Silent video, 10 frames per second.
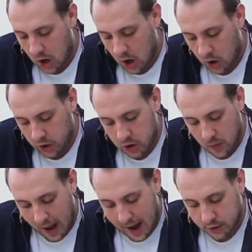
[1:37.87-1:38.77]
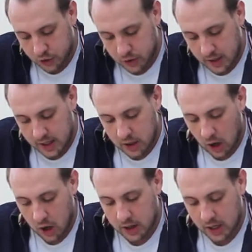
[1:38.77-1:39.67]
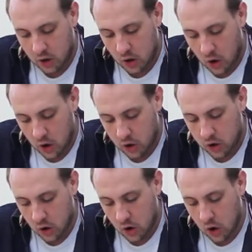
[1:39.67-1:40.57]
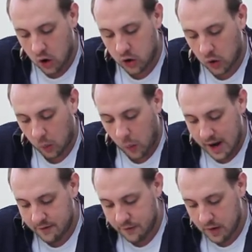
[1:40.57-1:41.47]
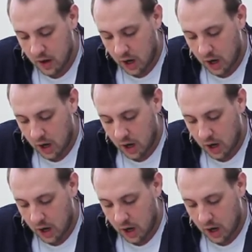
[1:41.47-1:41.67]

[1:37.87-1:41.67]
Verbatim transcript: Are you actually calling her, her your wife,